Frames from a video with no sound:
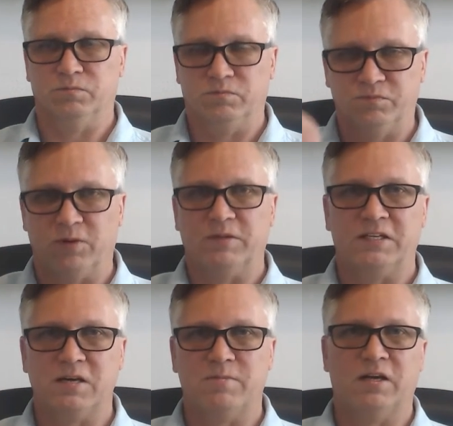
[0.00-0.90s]
from that
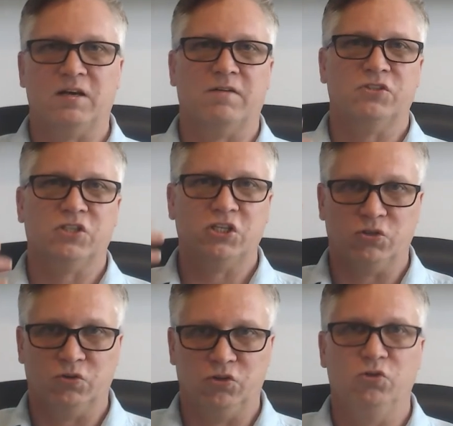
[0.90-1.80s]
10 minute
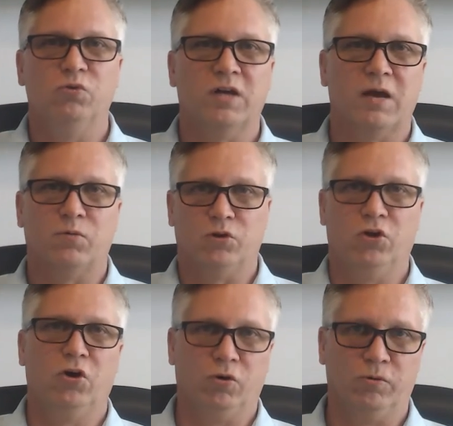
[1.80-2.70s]
conversation, you and I will
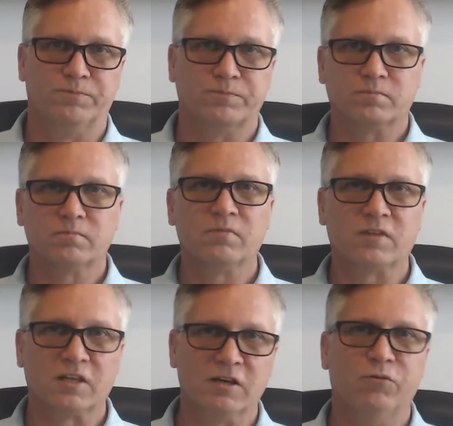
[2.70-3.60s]
know
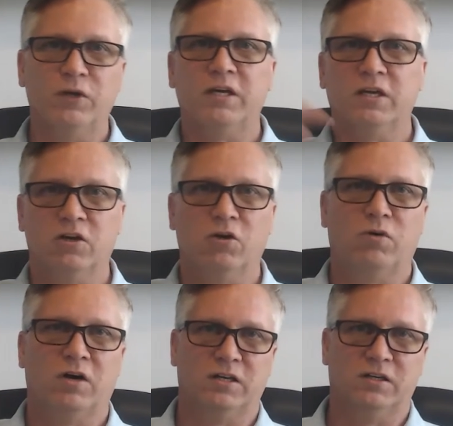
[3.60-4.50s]
if we can go
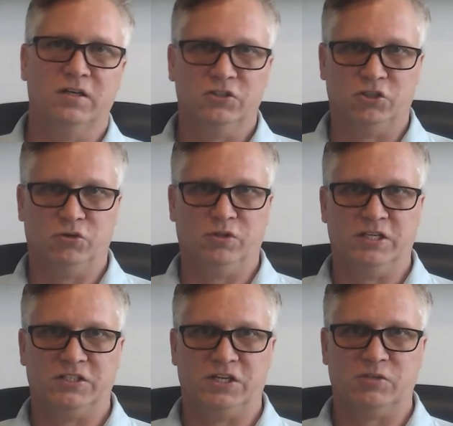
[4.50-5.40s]
on to do the
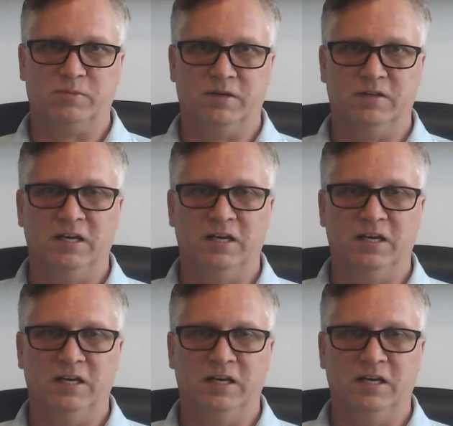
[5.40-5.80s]
assessment.